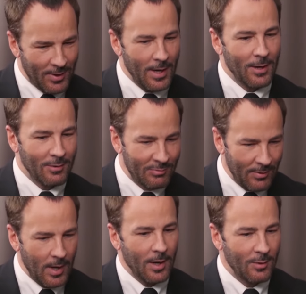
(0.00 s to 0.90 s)
the creative
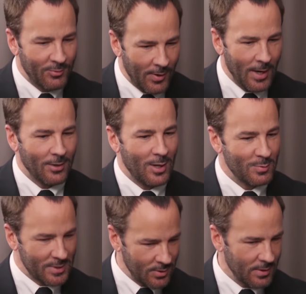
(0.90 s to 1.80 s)
director at Gucci,
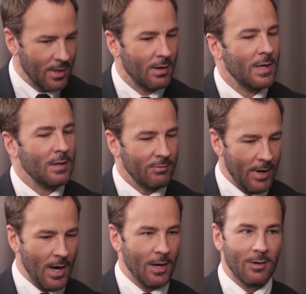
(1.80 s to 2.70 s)
Tom Ford,
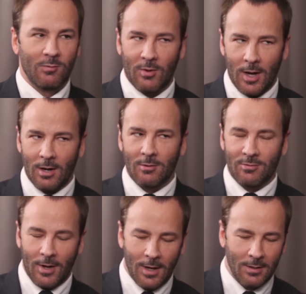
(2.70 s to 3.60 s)
had a contract
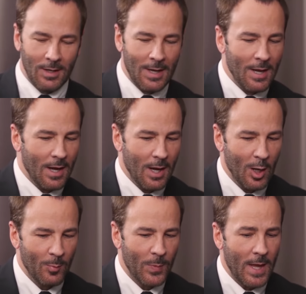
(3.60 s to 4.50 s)
that allowed him to leave the
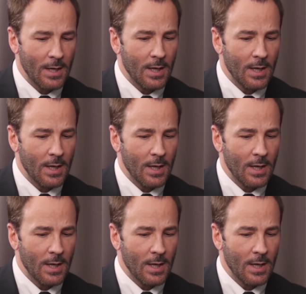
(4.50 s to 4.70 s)
company with